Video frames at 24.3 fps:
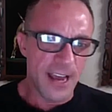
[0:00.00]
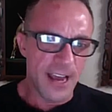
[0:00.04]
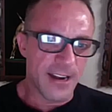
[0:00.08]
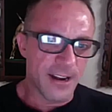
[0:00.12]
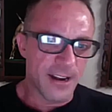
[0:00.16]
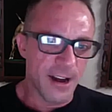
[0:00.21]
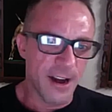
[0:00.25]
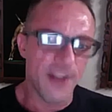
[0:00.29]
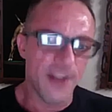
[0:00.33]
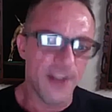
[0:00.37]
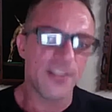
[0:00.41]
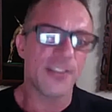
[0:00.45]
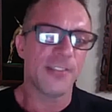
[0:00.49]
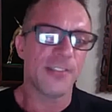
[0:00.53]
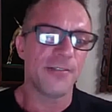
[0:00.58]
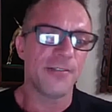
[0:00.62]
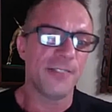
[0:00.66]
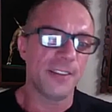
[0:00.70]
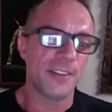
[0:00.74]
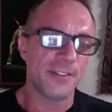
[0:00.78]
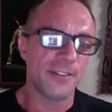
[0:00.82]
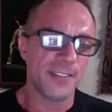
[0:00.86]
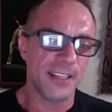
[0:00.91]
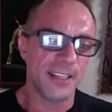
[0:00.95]
at
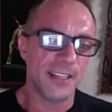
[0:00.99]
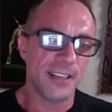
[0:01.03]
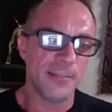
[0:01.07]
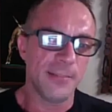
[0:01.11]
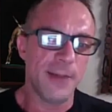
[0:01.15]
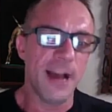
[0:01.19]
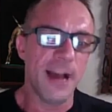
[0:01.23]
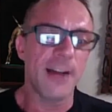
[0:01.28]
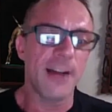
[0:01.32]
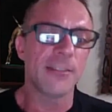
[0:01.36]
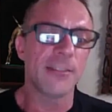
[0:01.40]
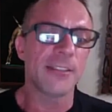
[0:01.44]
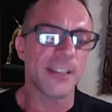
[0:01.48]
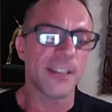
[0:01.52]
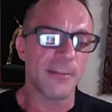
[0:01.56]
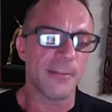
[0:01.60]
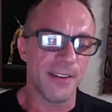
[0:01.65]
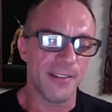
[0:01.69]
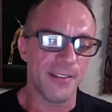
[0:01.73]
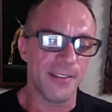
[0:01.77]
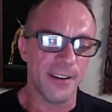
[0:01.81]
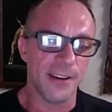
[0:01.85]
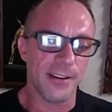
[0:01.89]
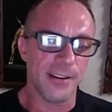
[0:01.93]
115 pounds at
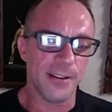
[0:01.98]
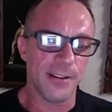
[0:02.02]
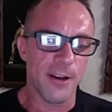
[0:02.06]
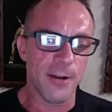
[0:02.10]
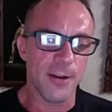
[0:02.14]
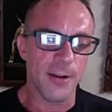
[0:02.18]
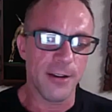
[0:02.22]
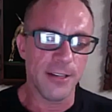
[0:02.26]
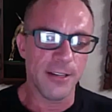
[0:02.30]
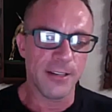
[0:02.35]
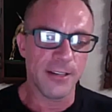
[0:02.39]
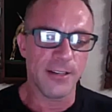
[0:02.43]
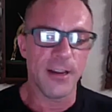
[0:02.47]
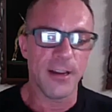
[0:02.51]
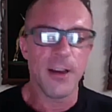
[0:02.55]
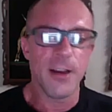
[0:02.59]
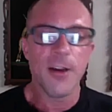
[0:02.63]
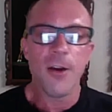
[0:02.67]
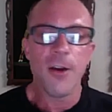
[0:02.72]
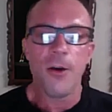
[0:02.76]
my very lowest,